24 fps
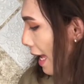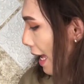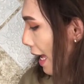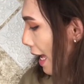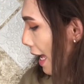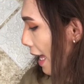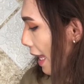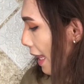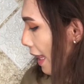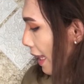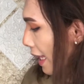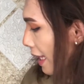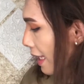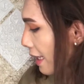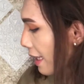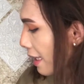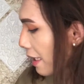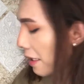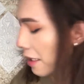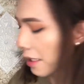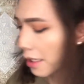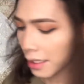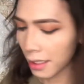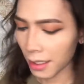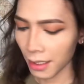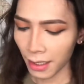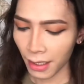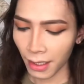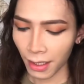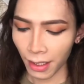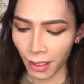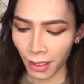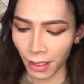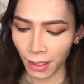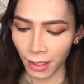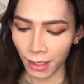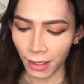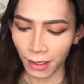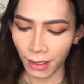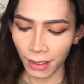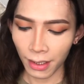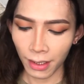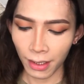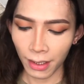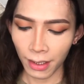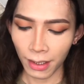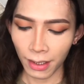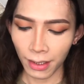and then
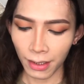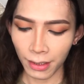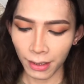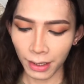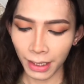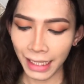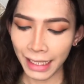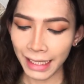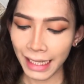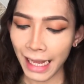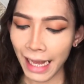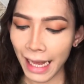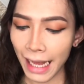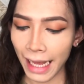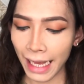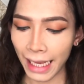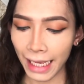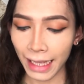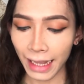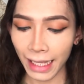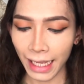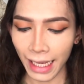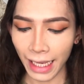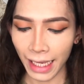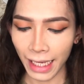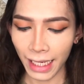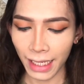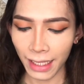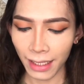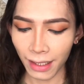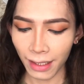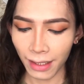I'm gonna highlight